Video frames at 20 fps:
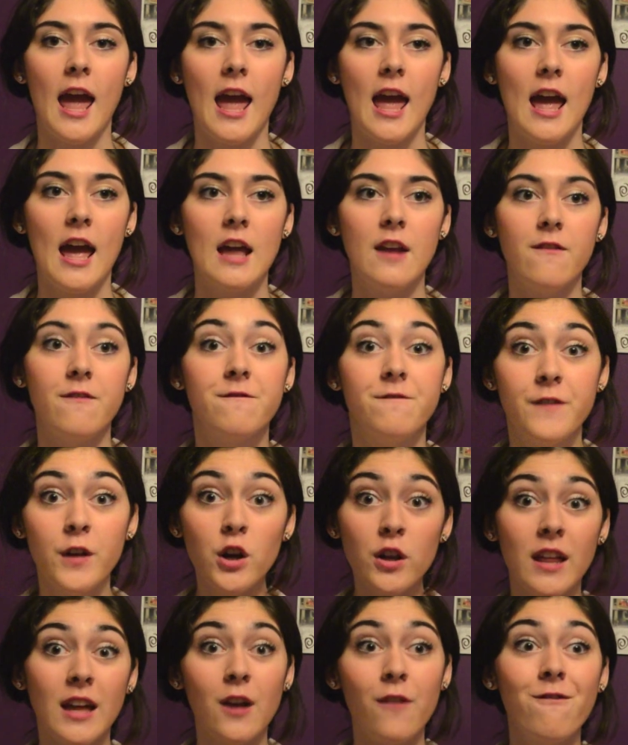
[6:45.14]
and
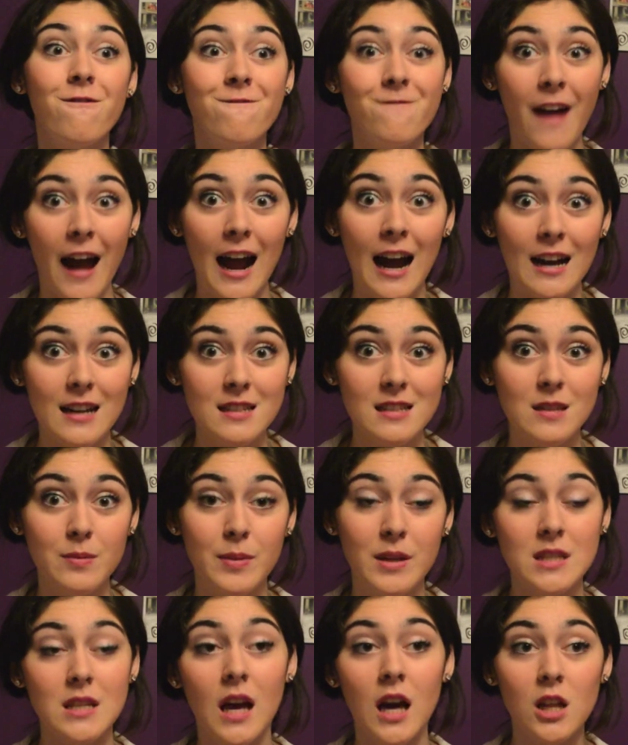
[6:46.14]
figure that out fast,
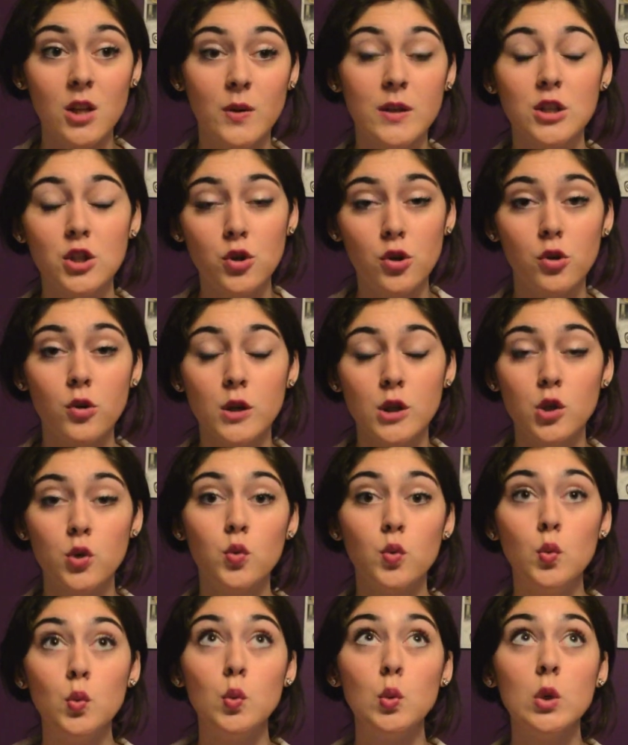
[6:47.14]
because otherwise you're going to
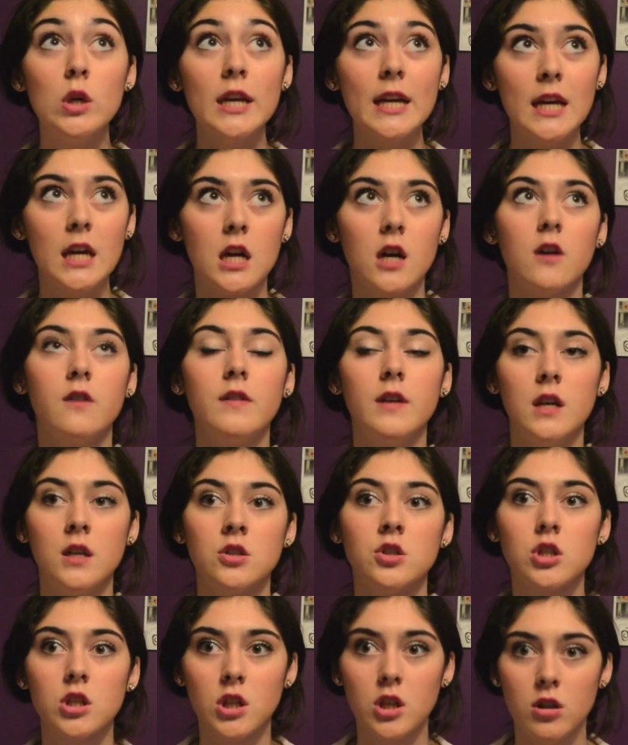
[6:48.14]
reek of
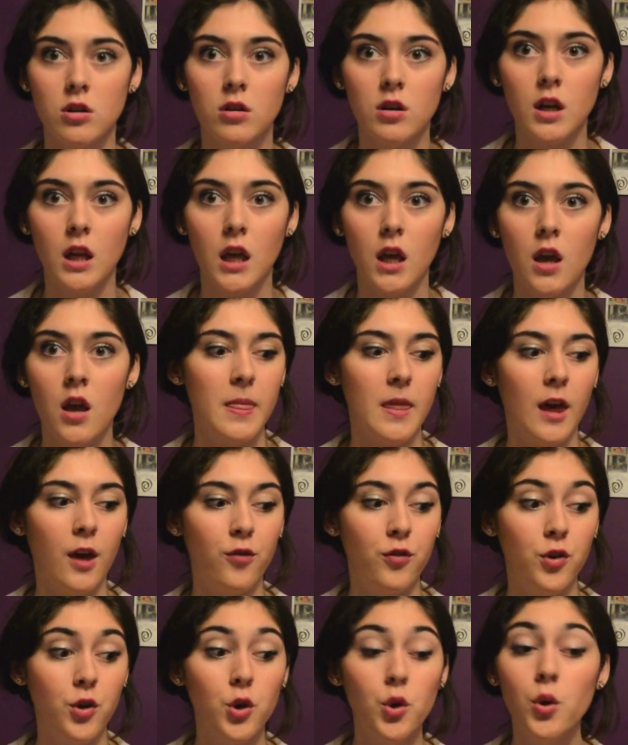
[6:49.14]
insecurity.
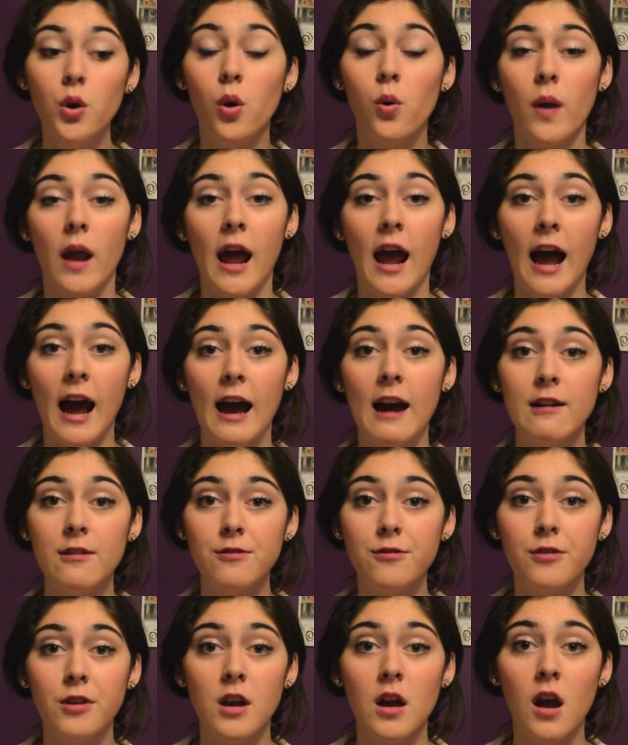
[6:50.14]
If you don't
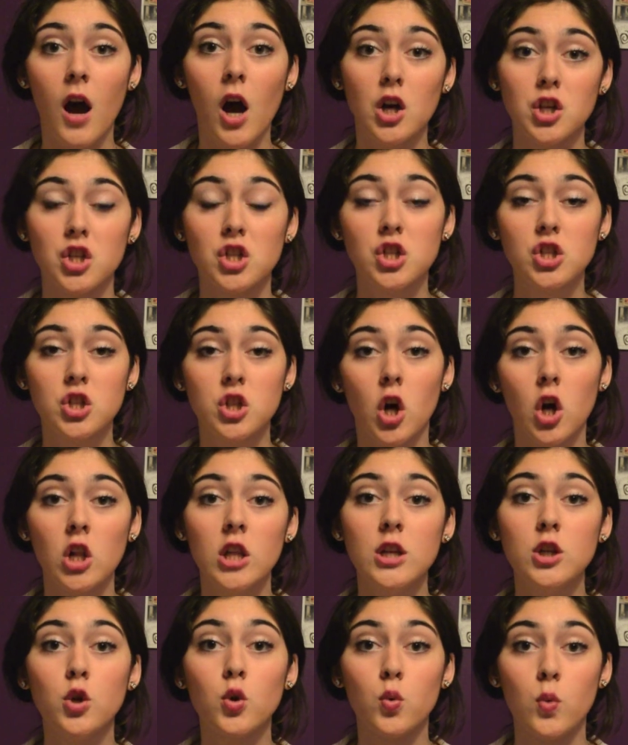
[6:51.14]
have a
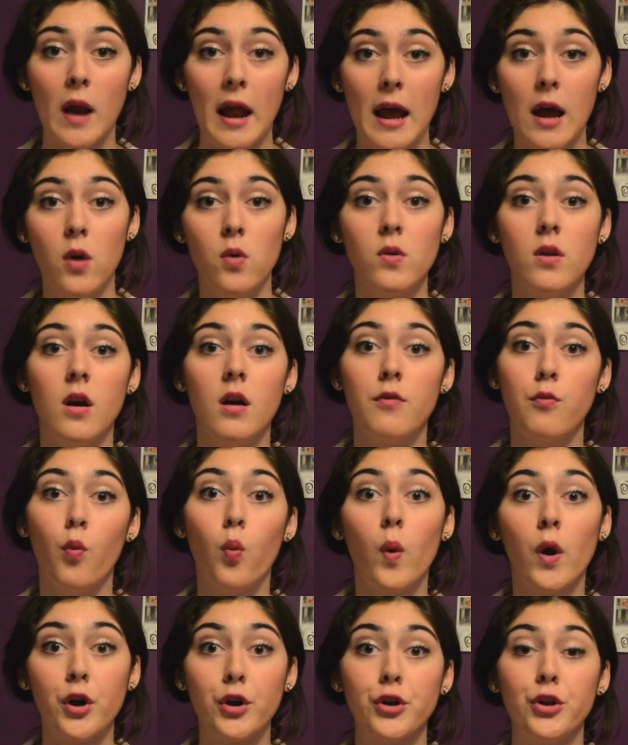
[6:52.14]
solid ground of
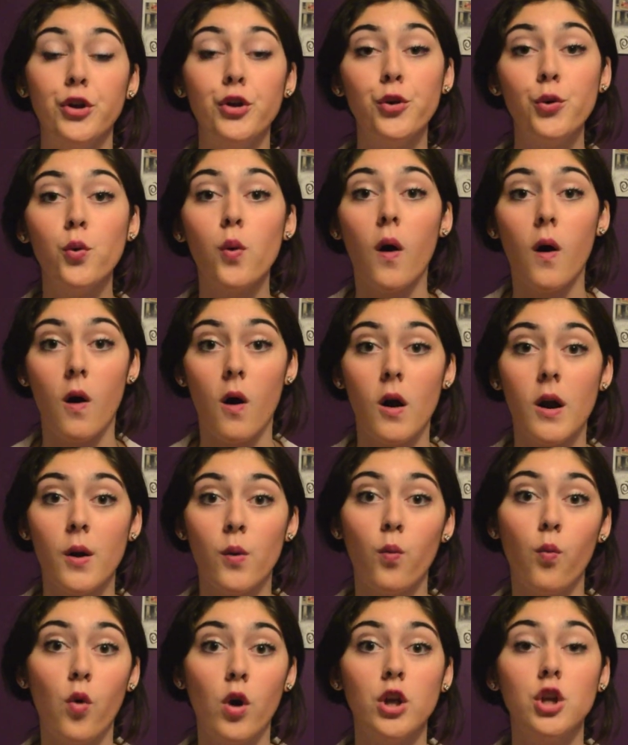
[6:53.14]
where you are
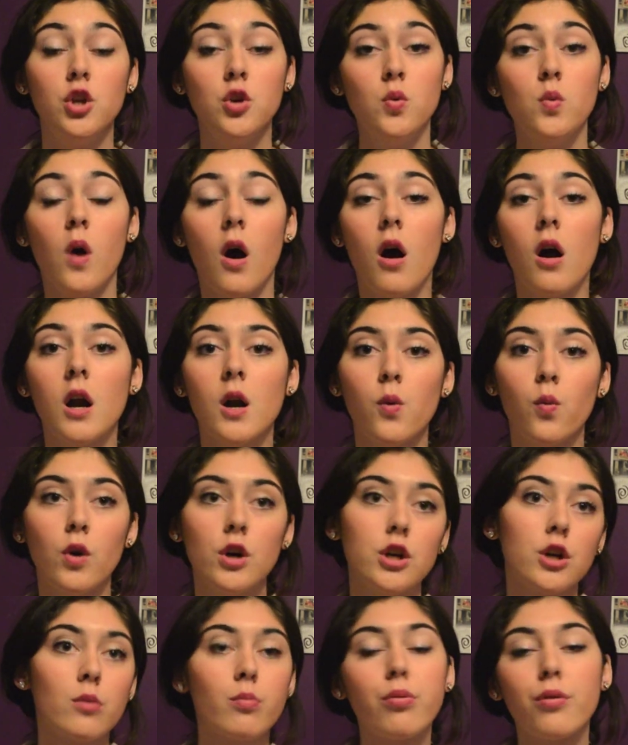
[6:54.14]
and
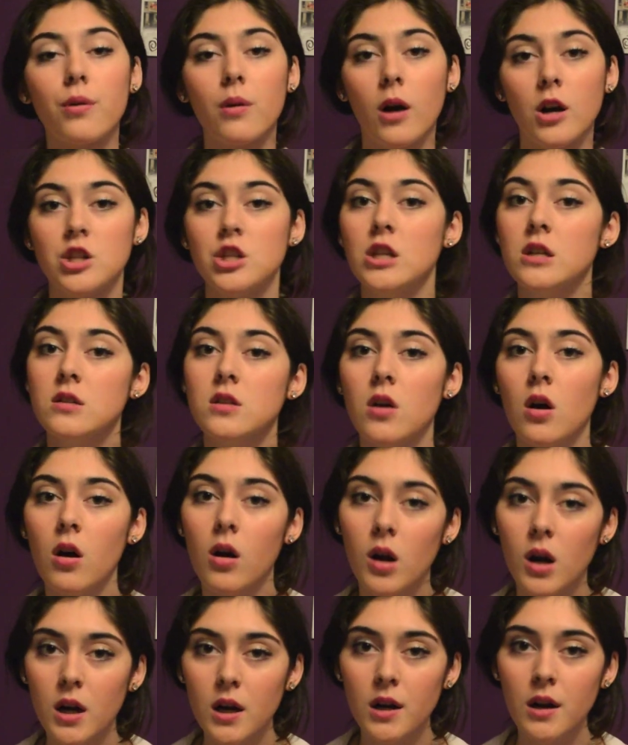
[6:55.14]
what your projects
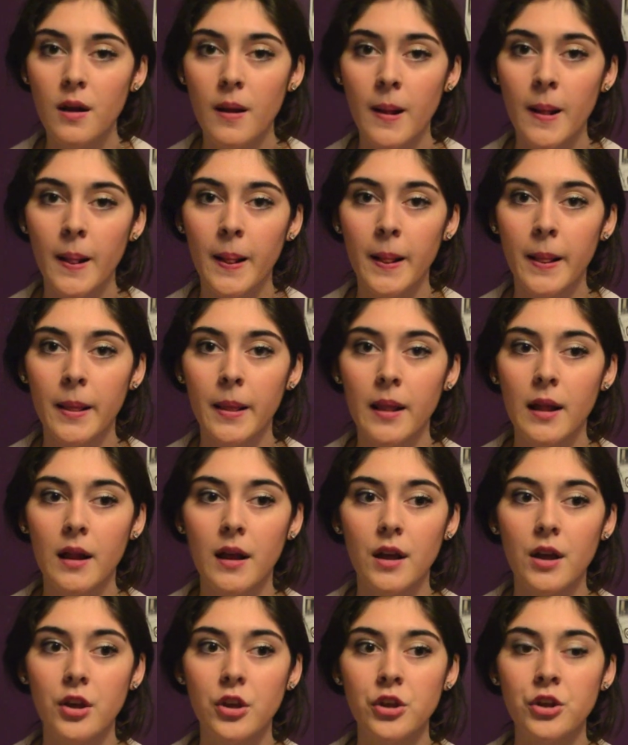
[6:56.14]
are,
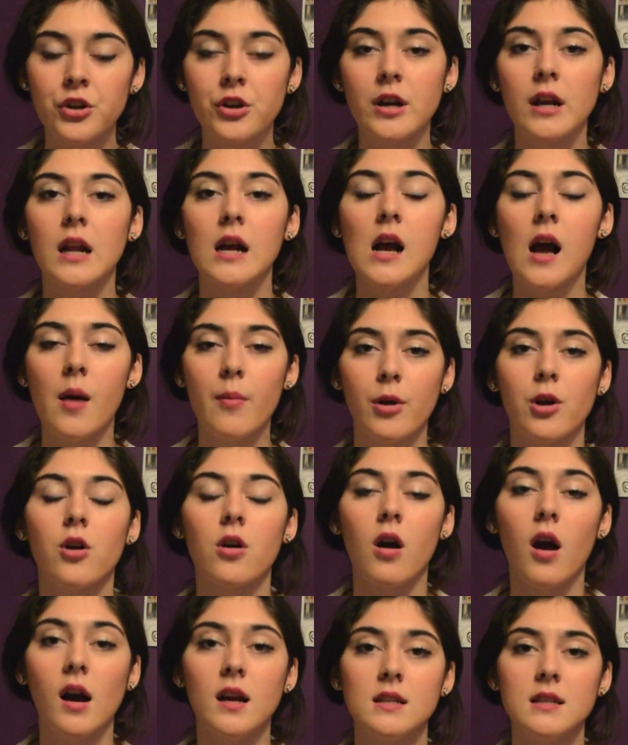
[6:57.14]
you're going to come
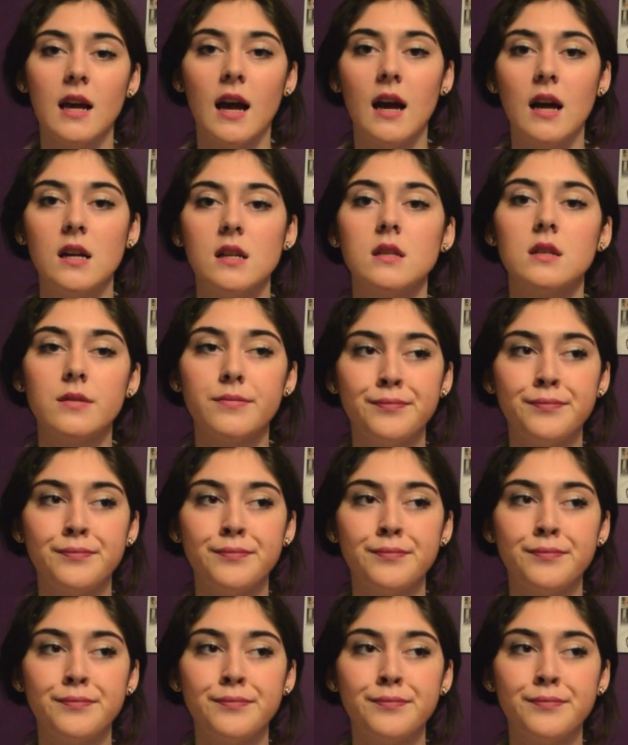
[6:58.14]
across as